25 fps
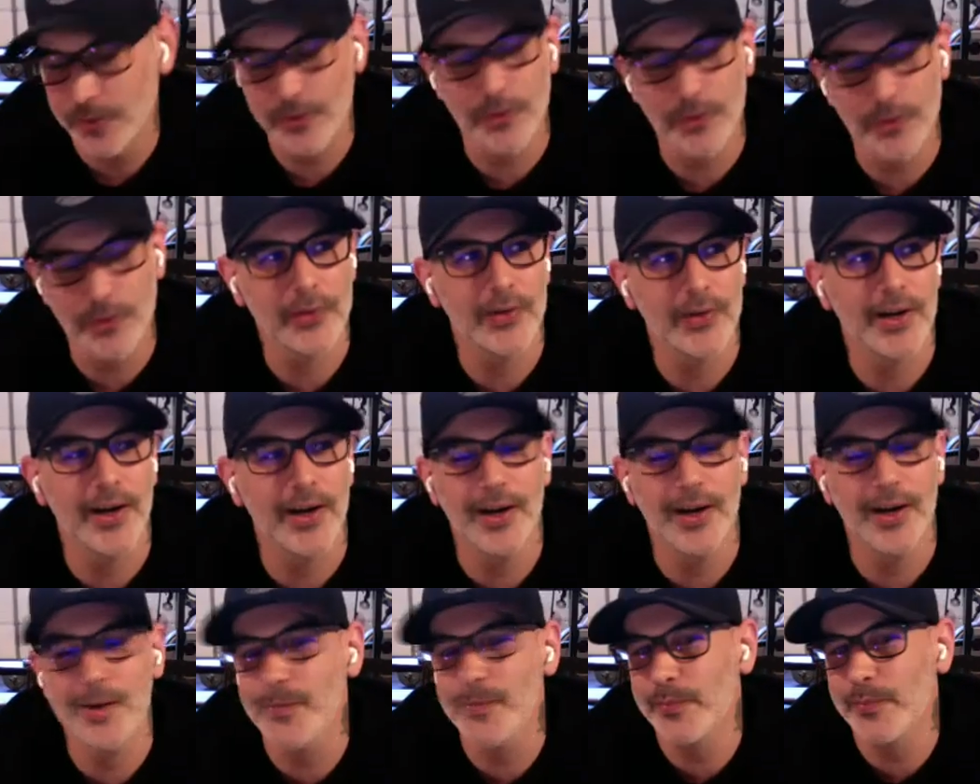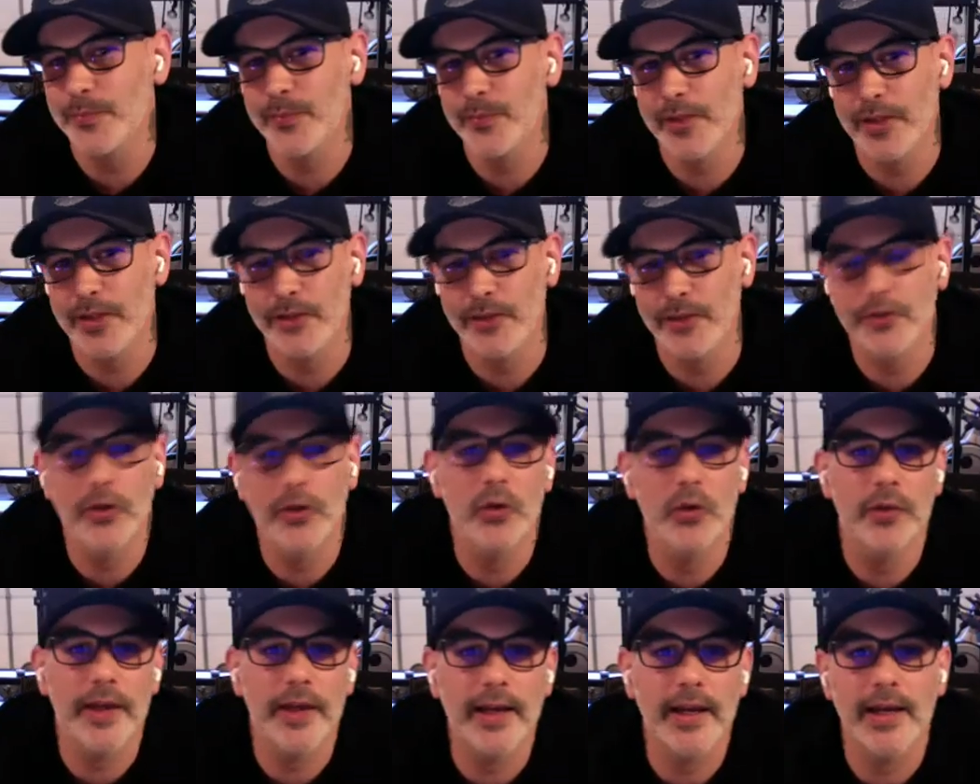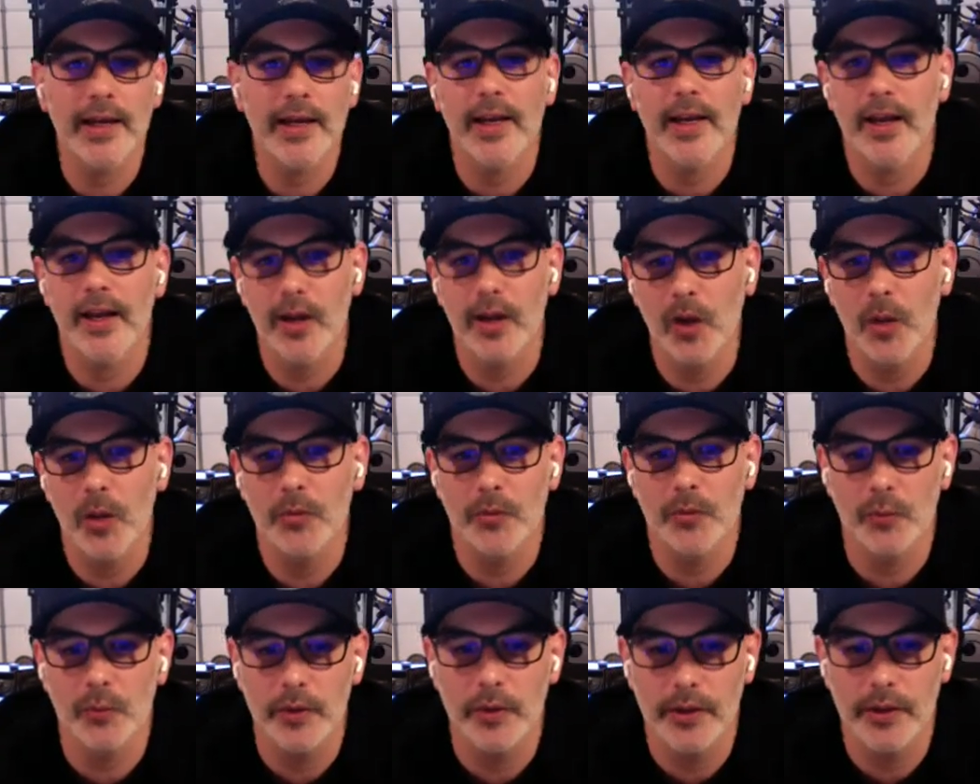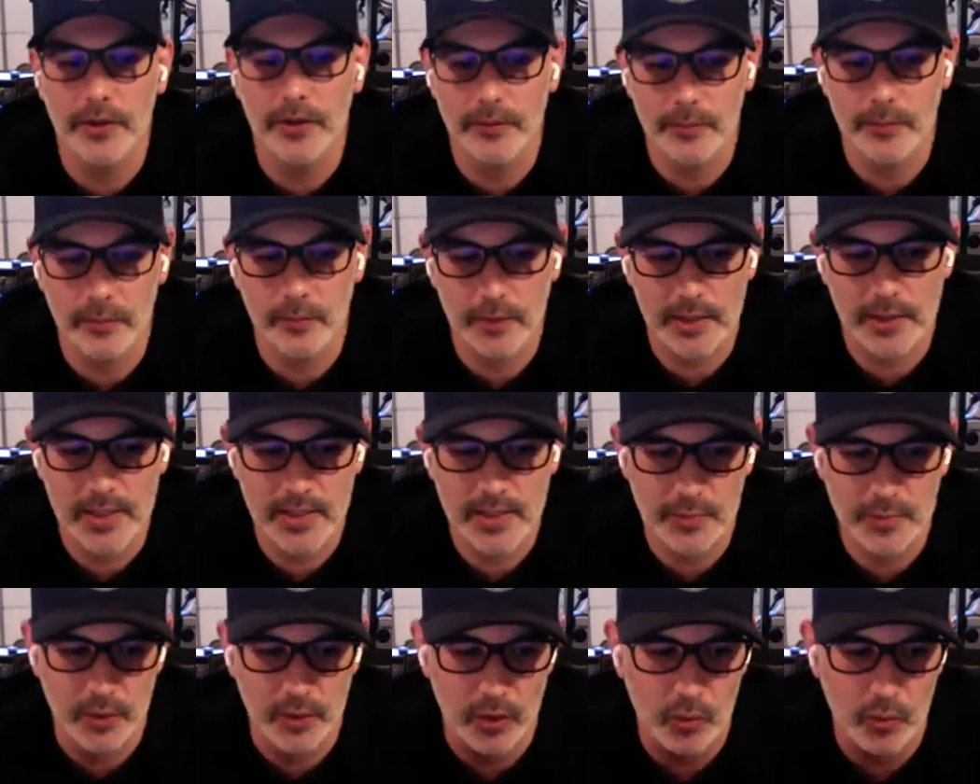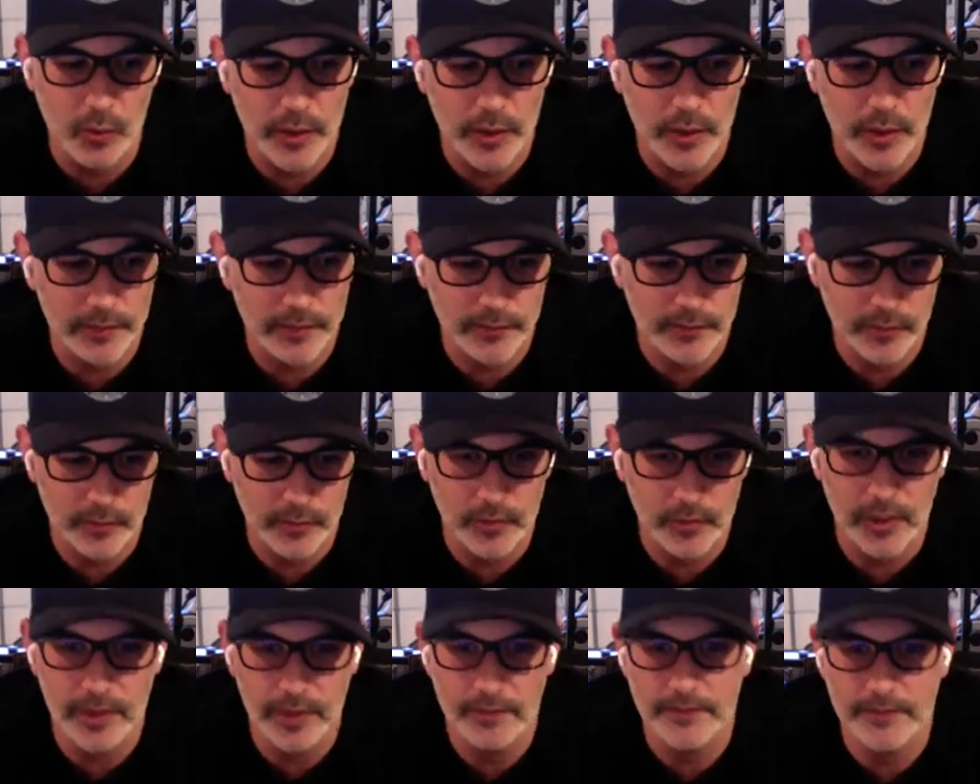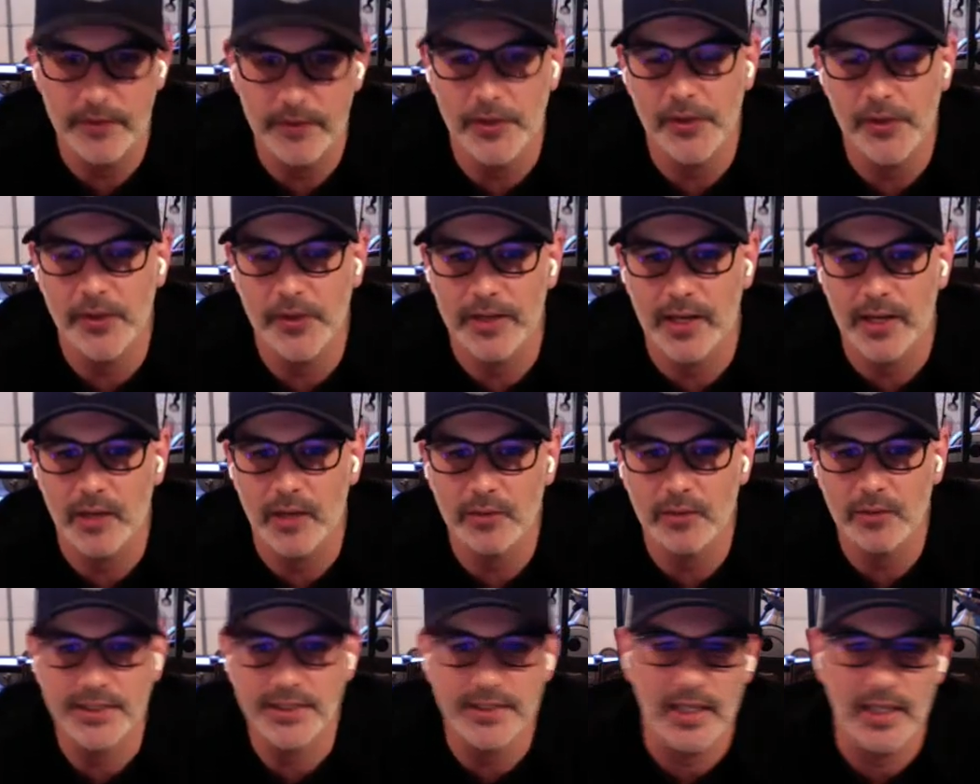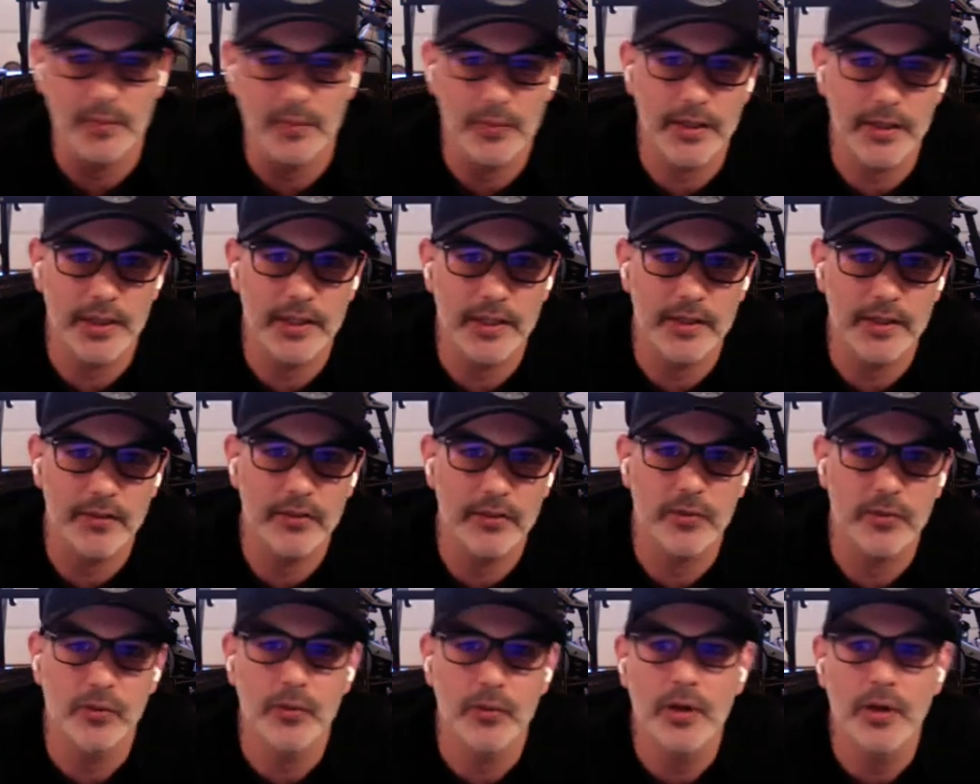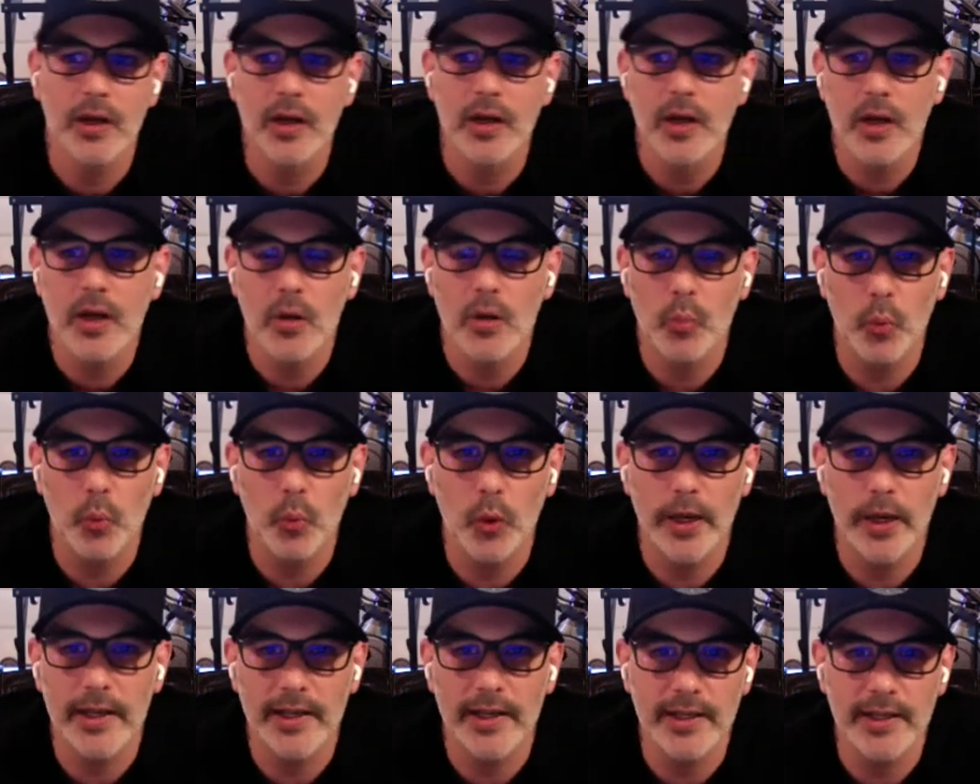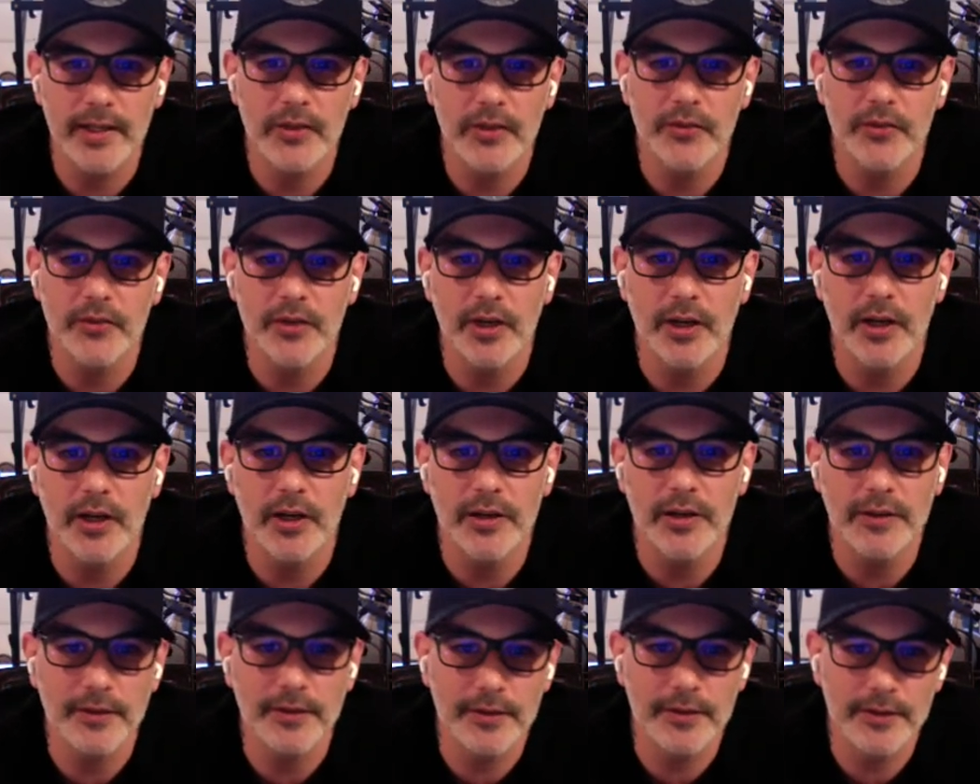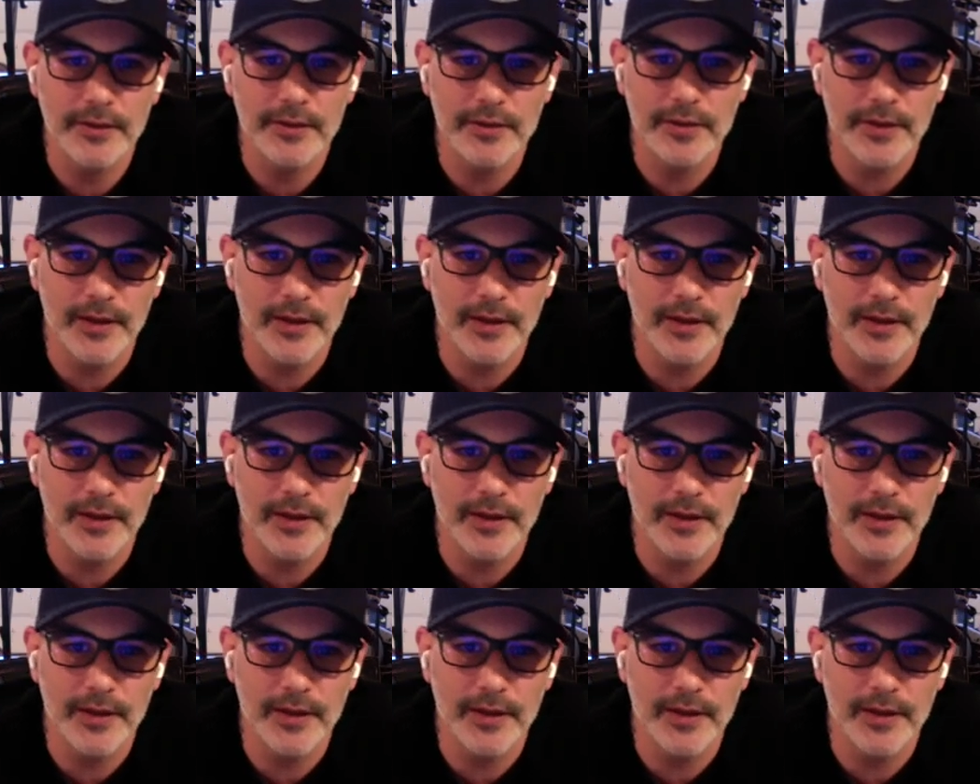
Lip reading: cool. And so that kind of helped with keeping away from like feeling like I was stepping into what he has done